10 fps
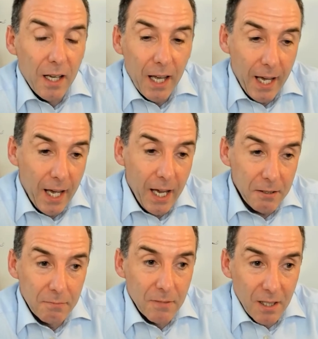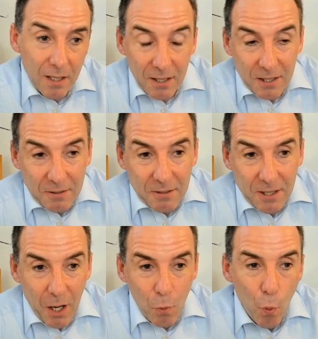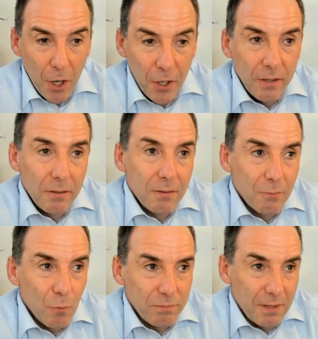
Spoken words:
And one,